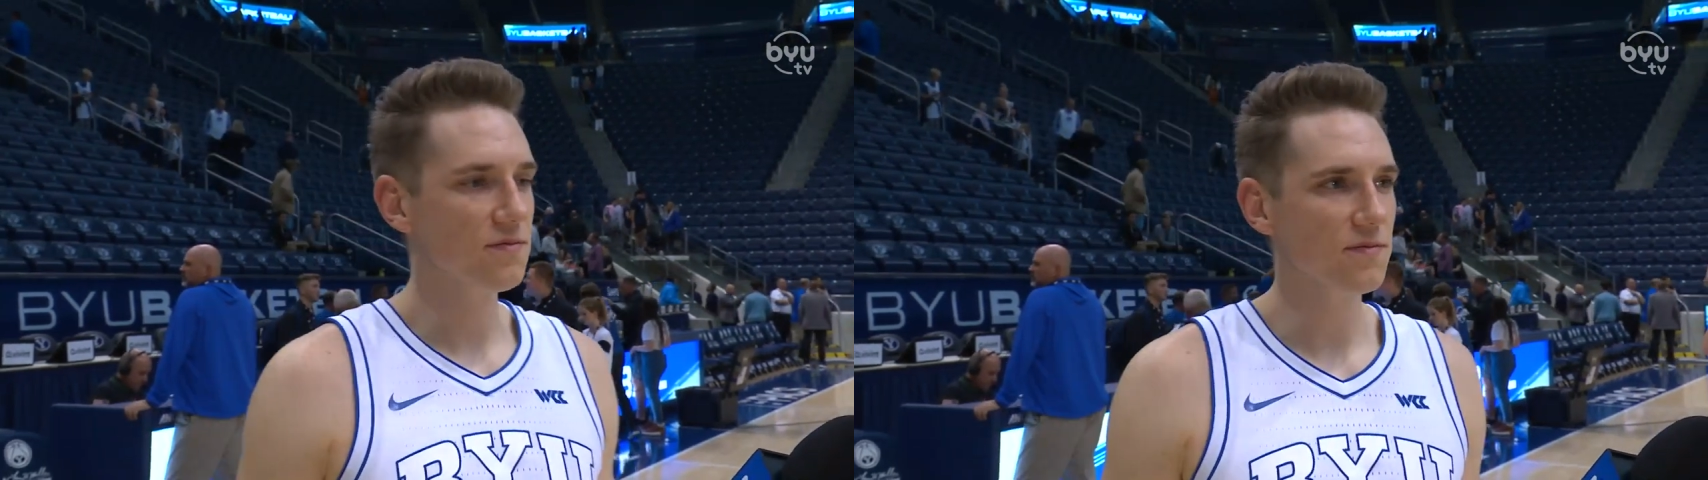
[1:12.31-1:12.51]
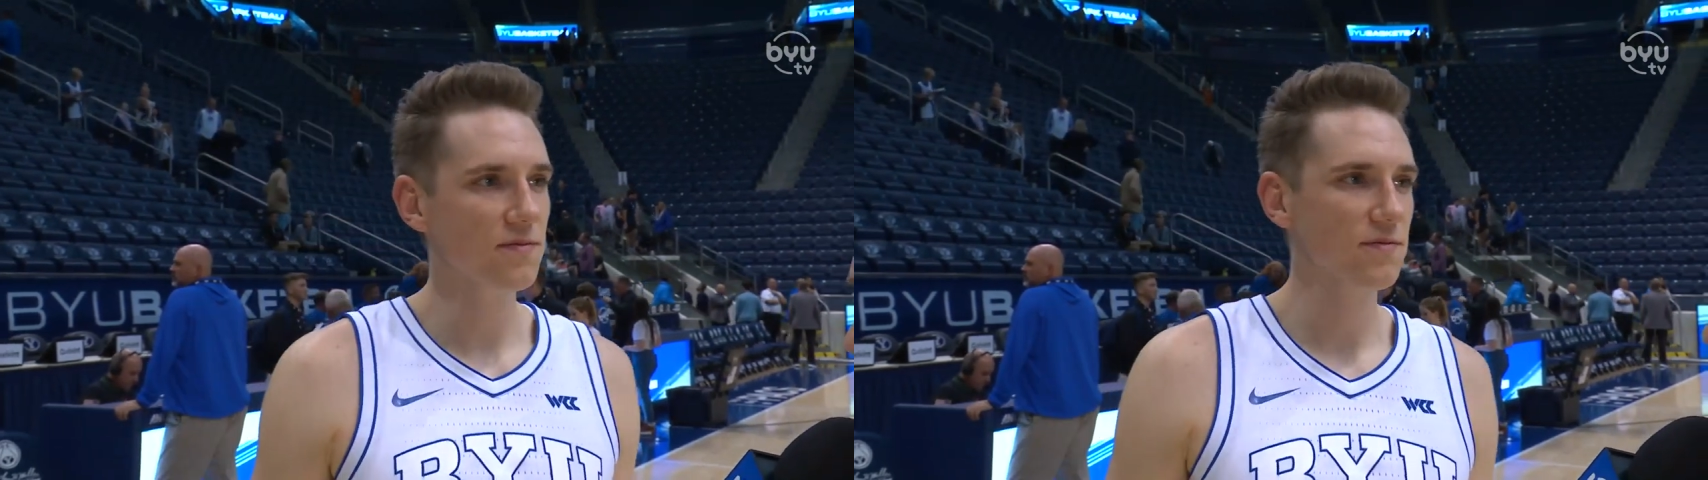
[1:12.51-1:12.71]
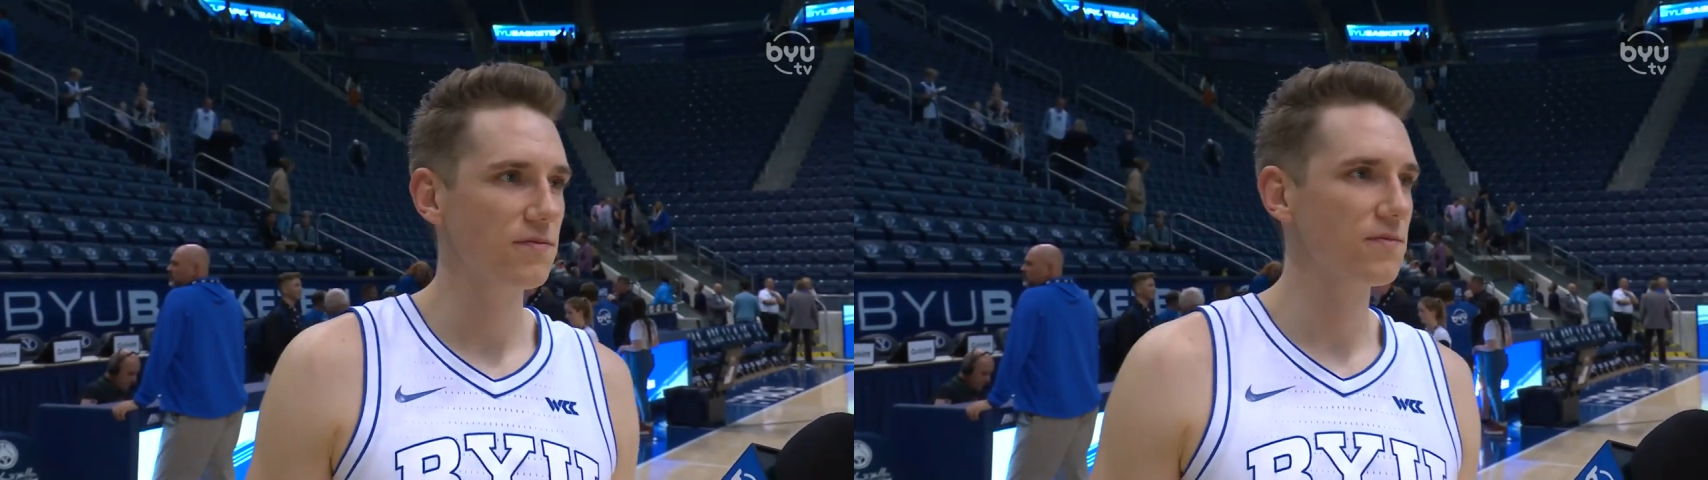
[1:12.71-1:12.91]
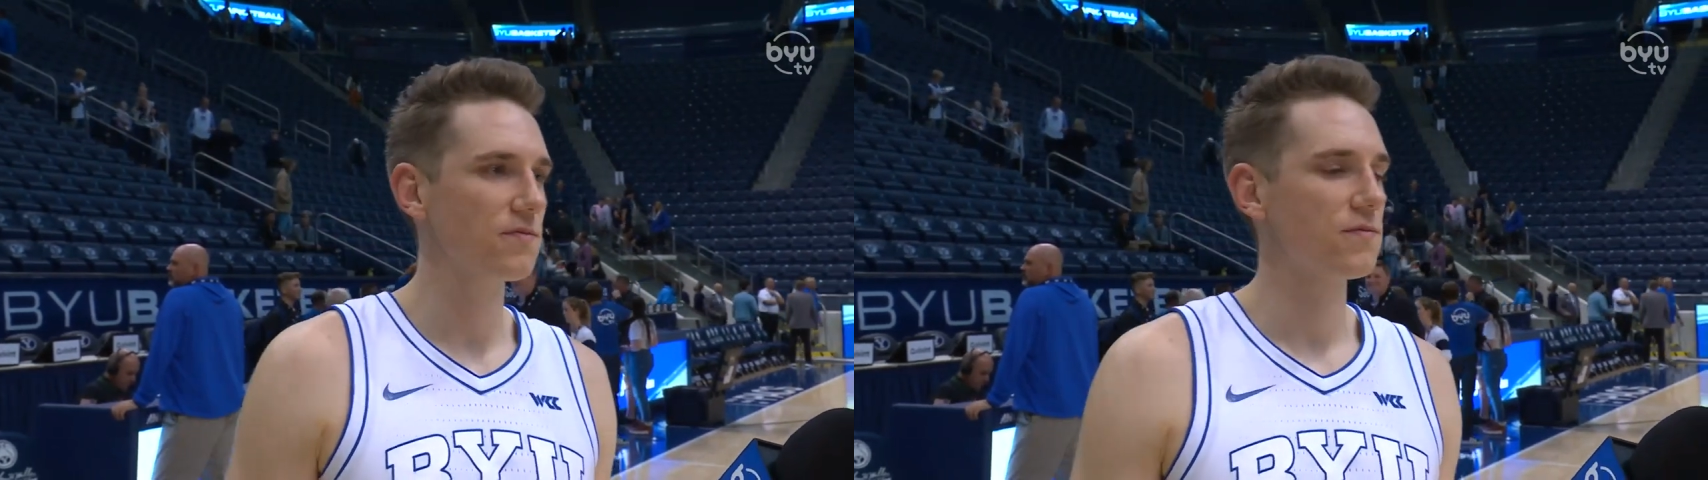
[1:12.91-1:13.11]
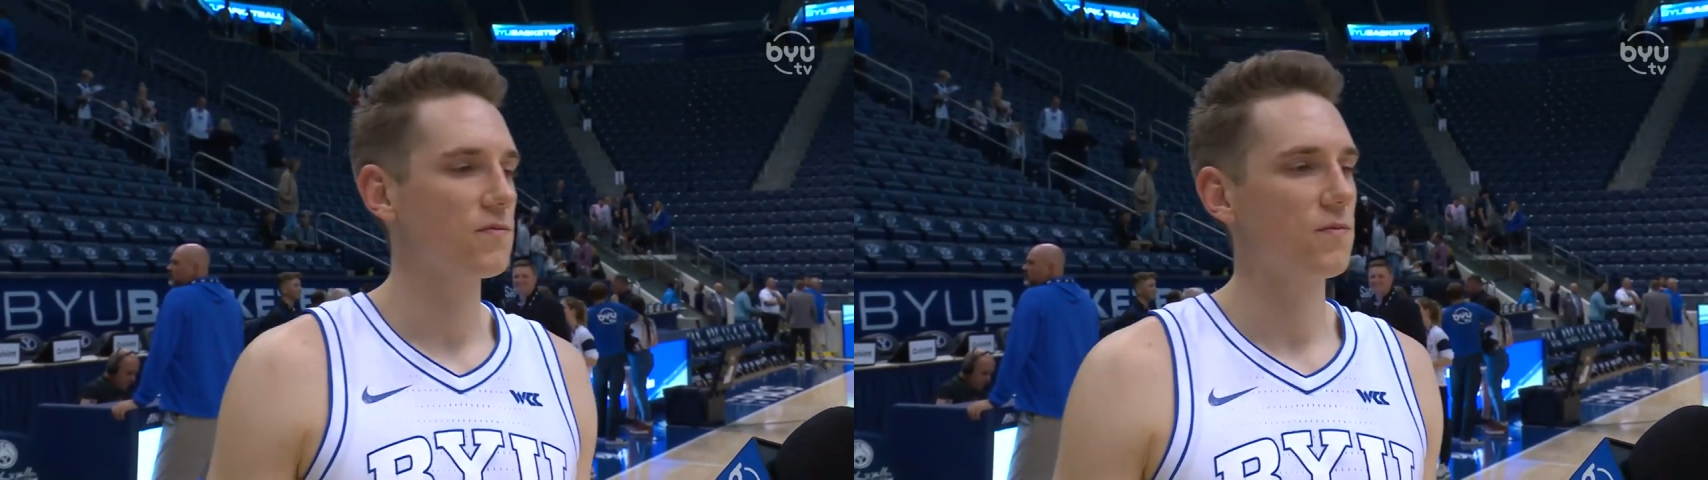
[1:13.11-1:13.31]
performance
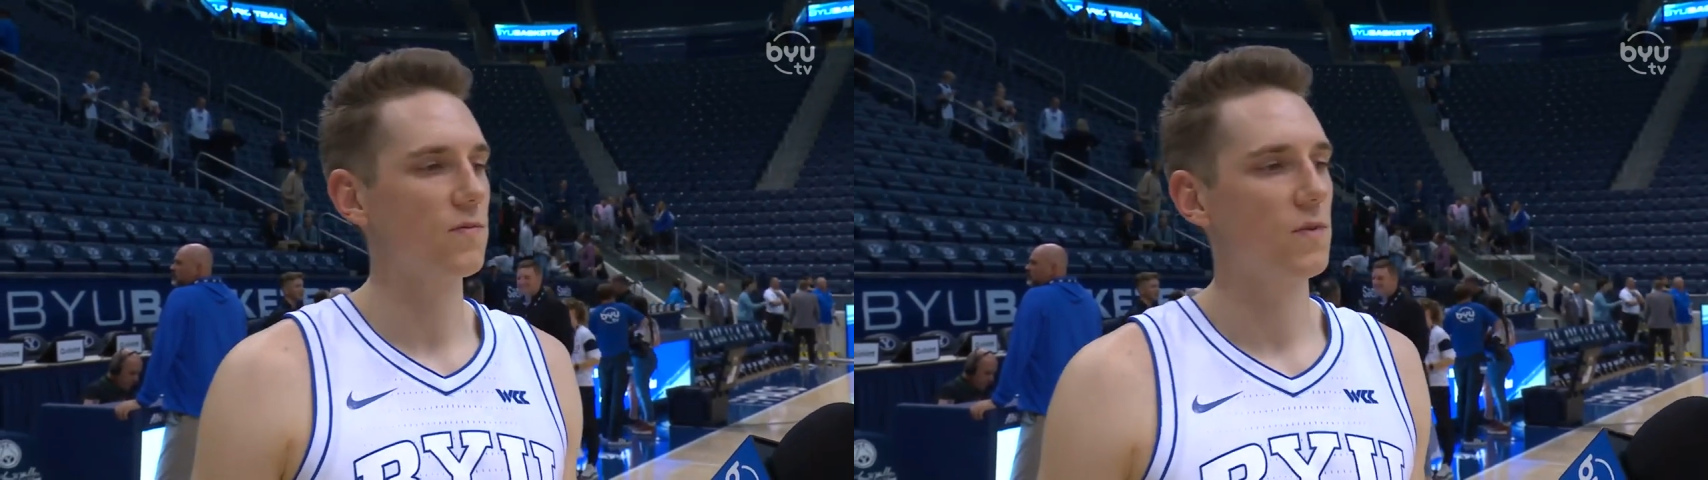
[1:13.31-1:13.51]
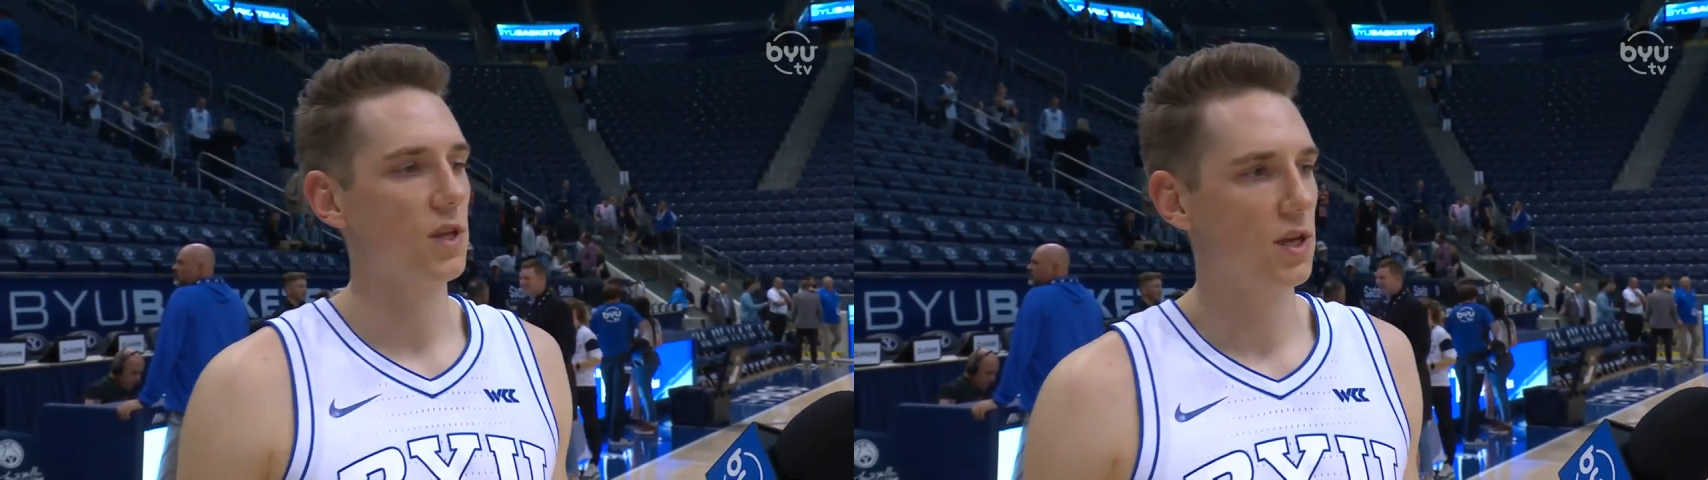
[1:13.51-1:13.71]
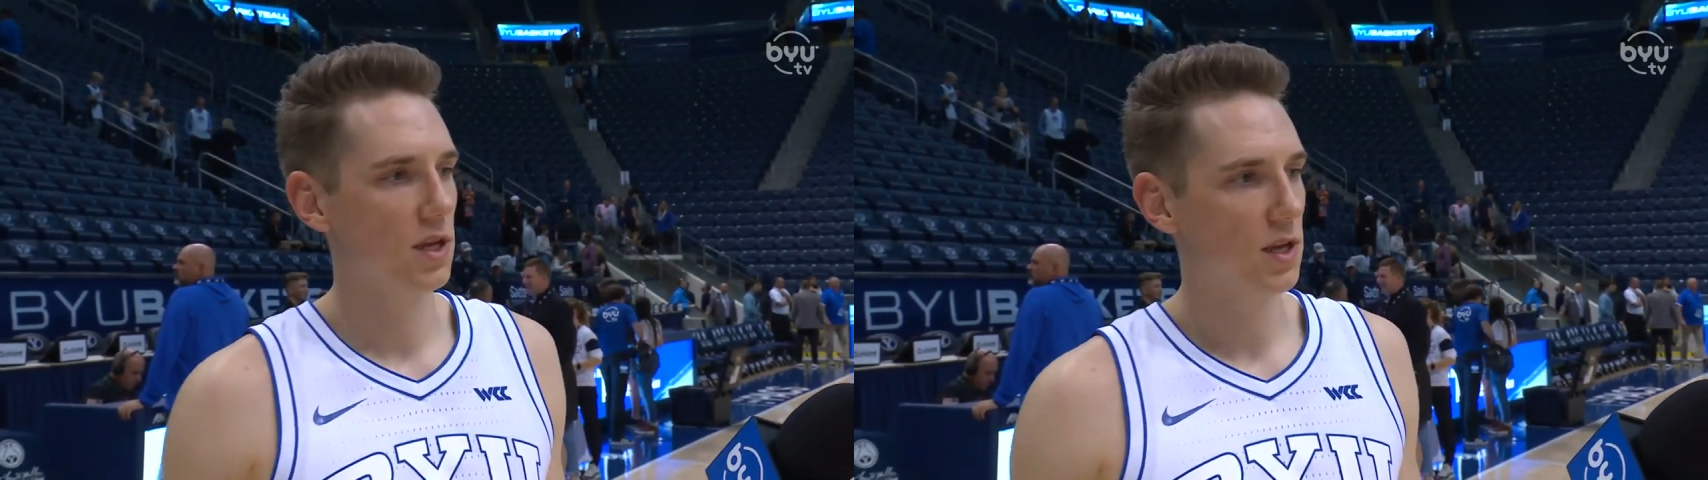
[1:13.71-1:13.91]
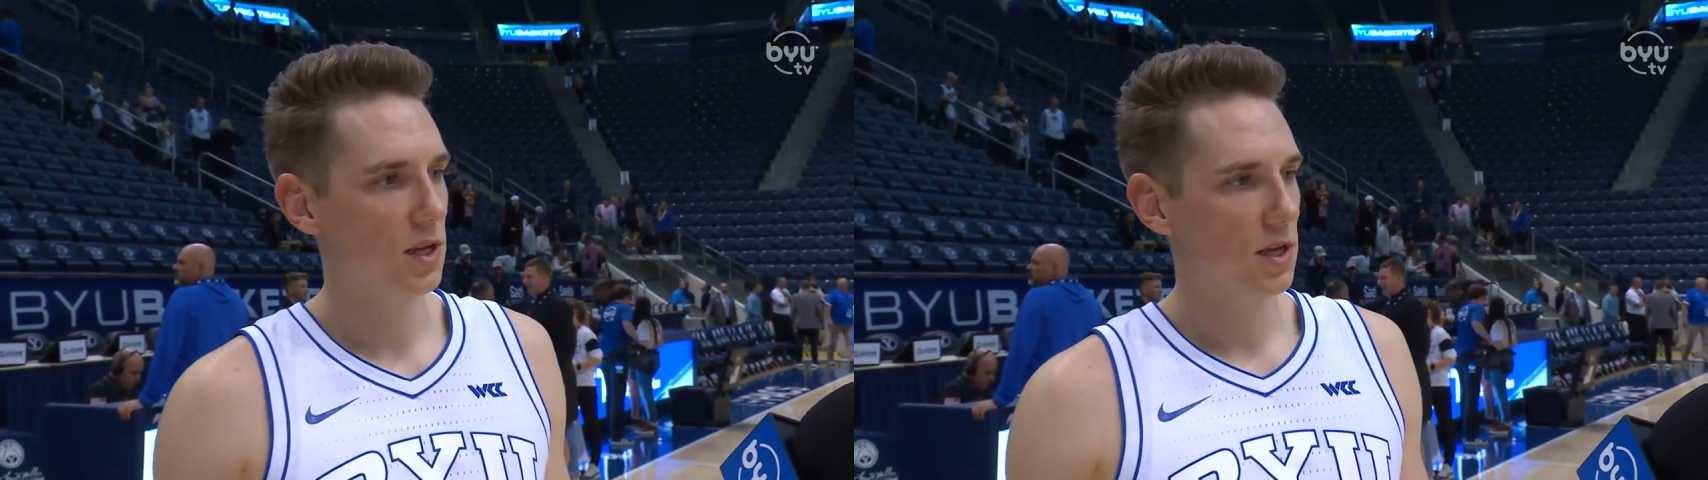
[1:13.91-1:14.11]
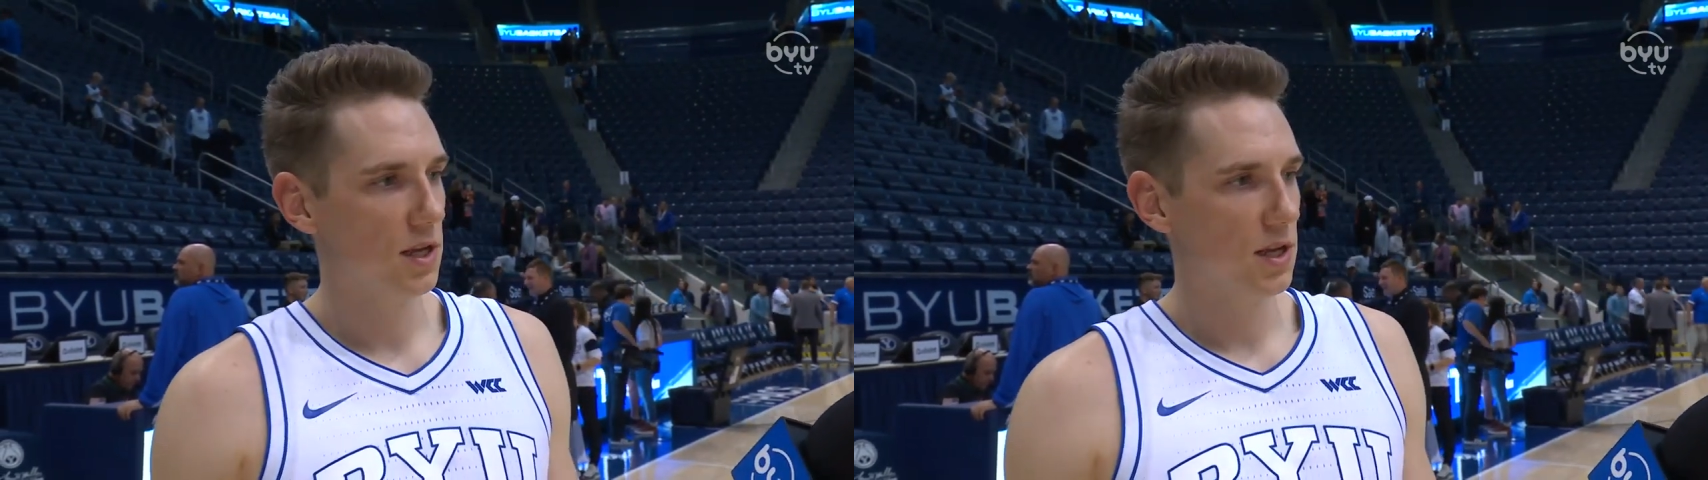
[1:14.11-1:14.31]
and the way the game went was